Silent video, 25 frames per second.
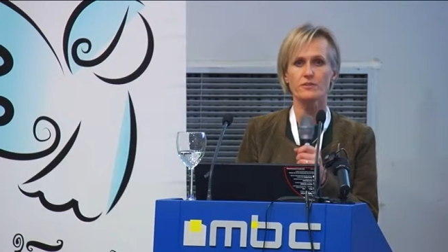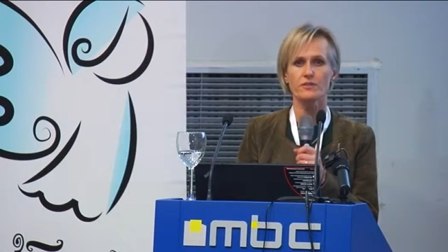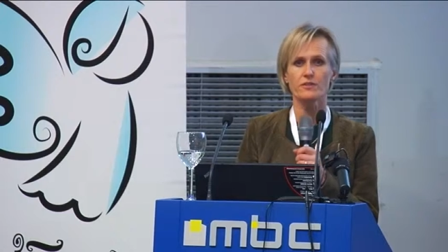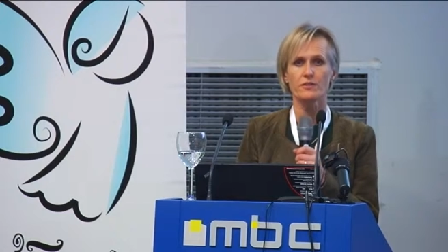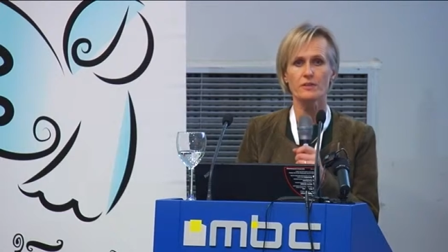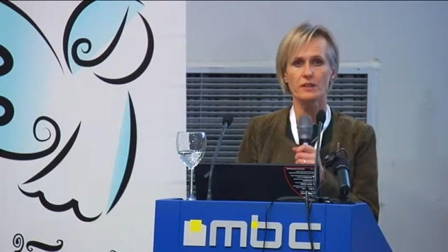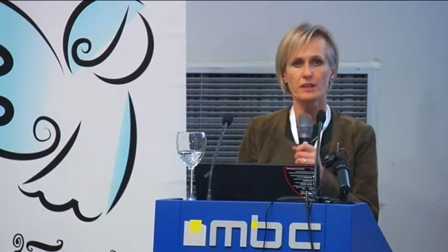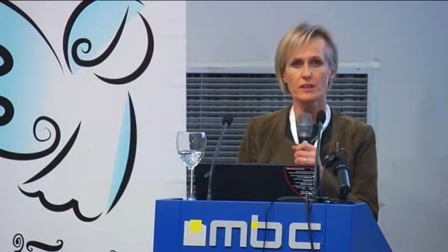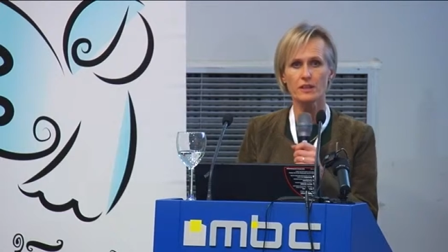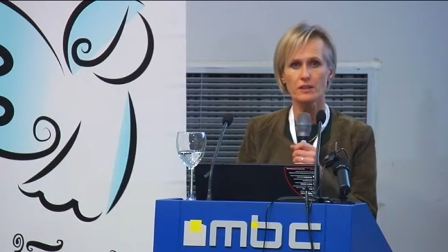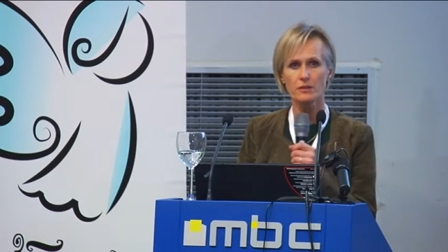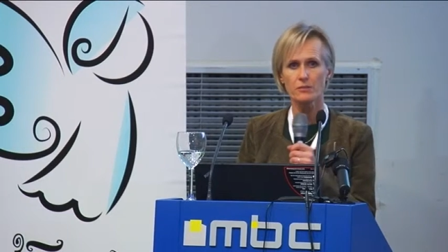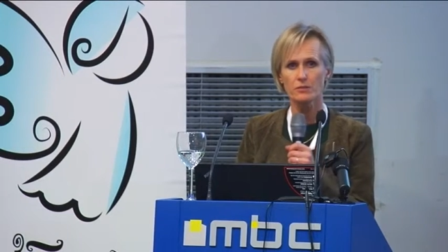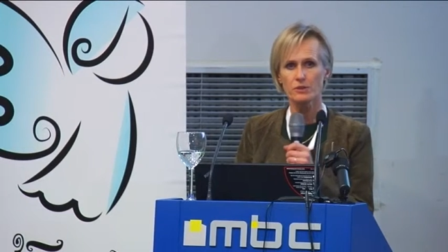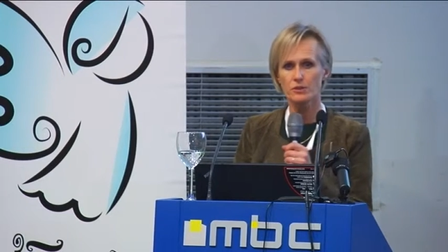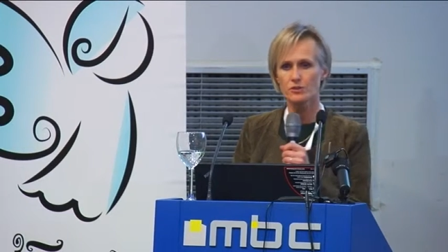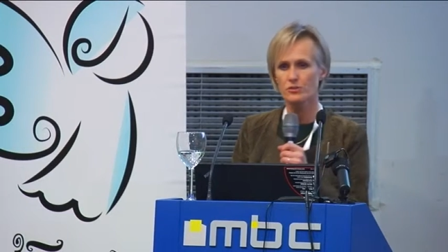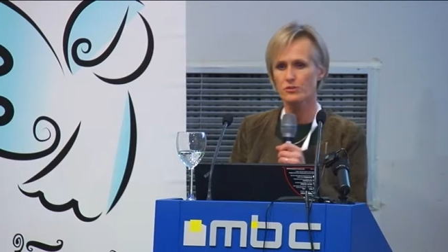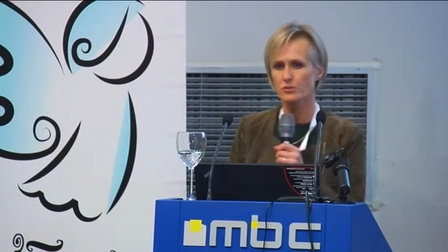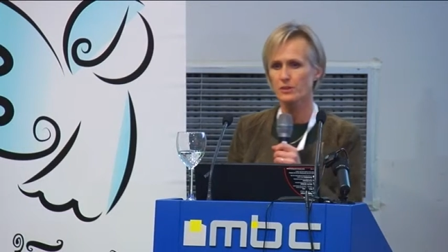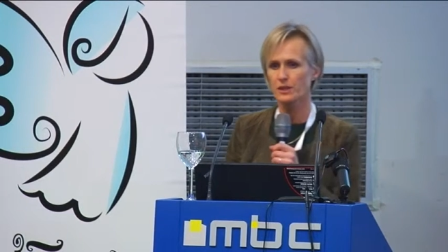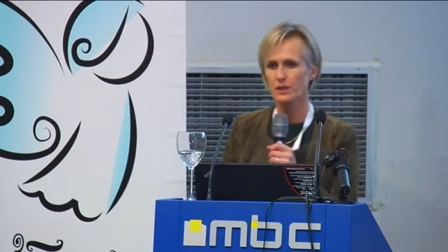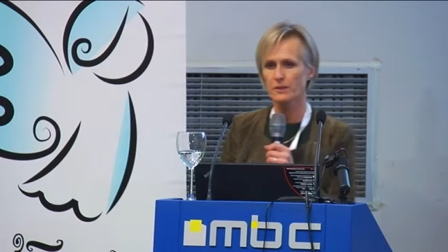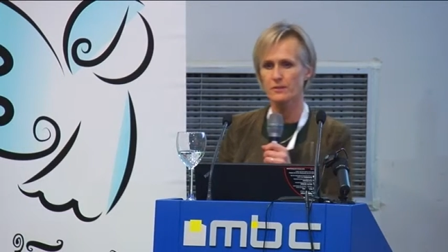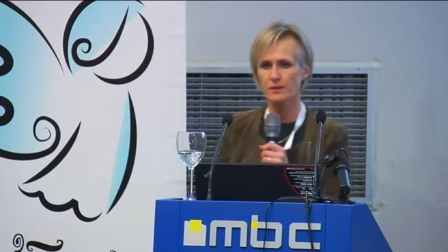So here we're
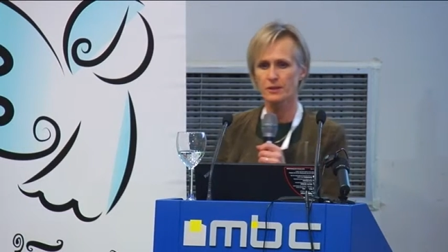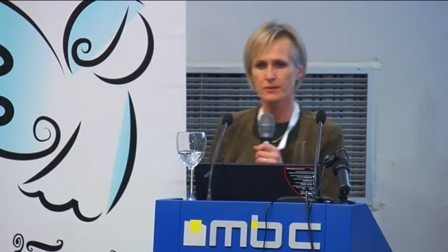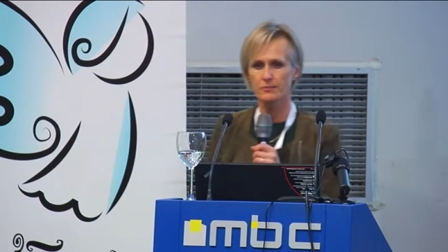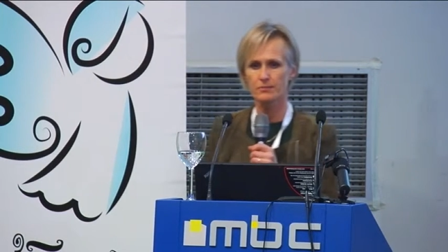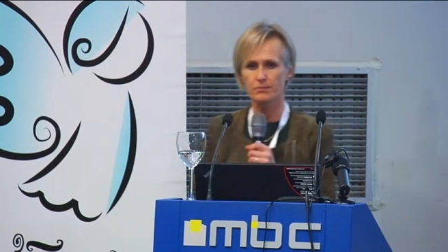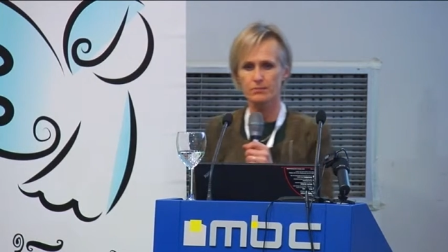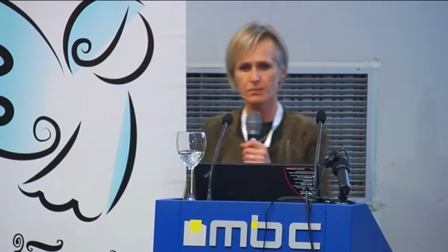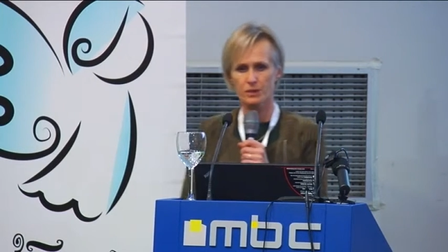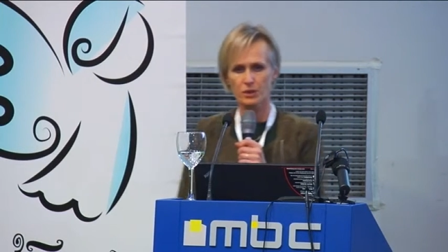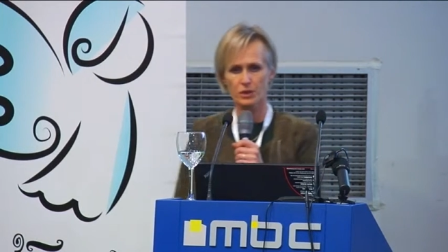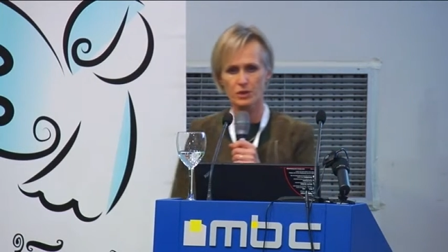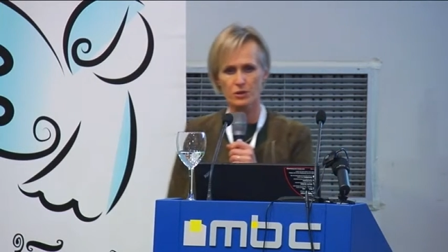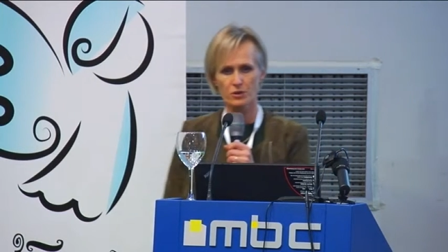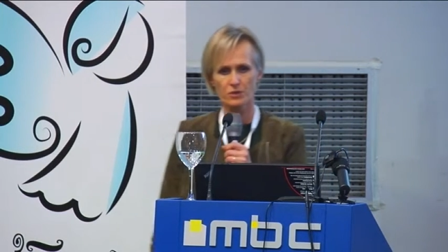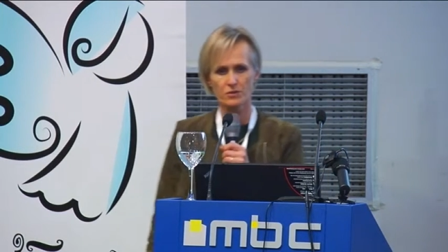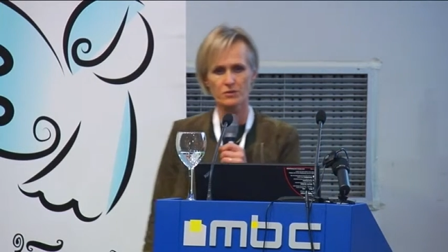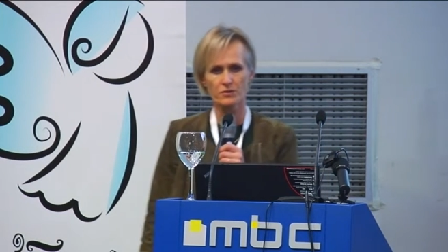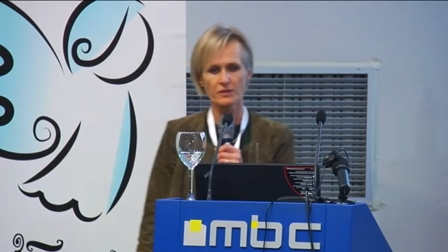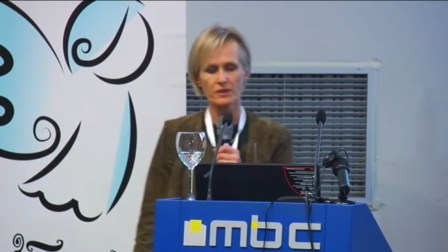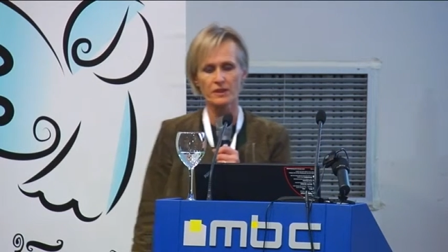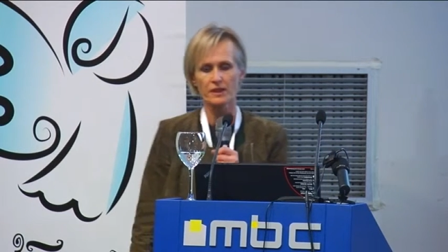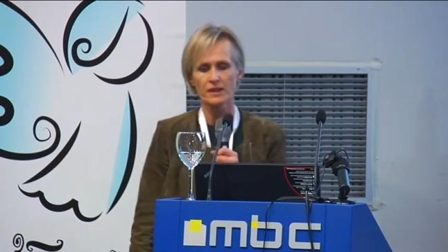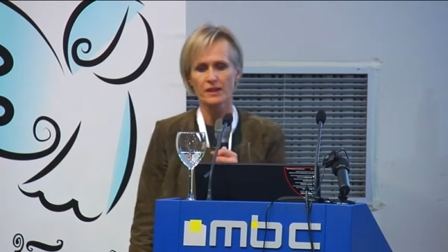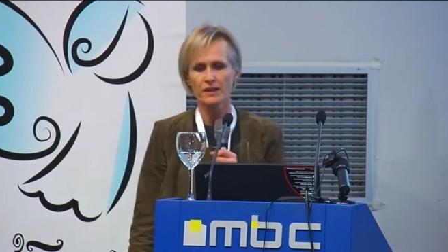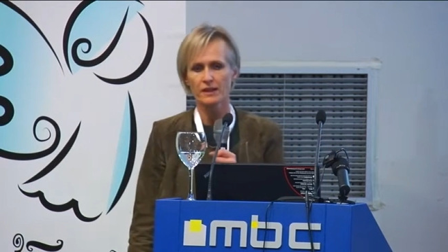talking about bone,